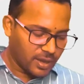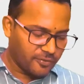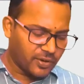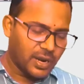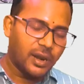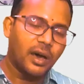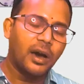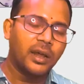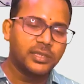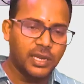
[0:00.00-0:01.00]
For a
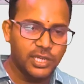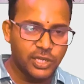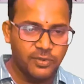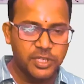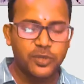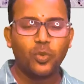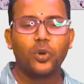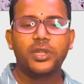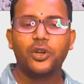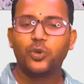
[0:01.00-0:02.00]
large lesion which is more
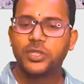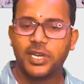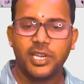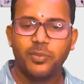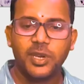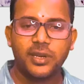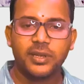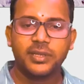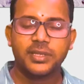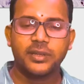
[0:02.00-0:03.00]
than 2
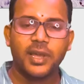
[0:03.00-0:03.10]
centimeters,